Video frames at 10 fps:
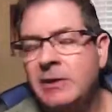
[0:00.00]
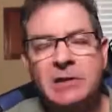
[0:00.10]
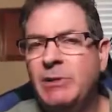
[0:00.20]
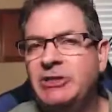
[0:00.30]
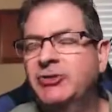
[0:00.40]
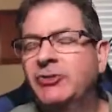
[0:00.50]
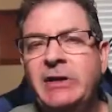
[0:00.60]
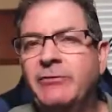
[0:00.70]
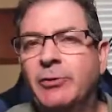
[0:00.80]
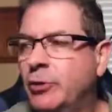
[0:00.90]
they might just
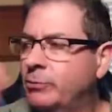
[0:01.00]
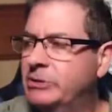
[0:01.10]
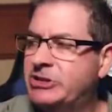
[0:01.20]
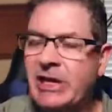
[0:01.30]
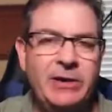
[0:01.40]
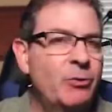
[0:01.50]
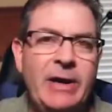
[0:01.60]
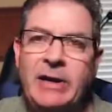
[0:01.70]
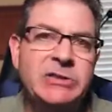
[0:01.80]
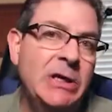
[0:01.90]
leave the room and stand right
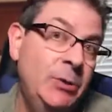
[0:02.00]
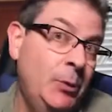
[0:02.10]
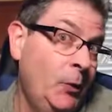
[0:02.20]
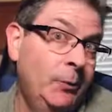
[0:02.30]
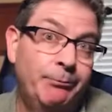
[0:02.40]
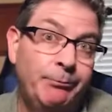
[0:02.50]
outside the room.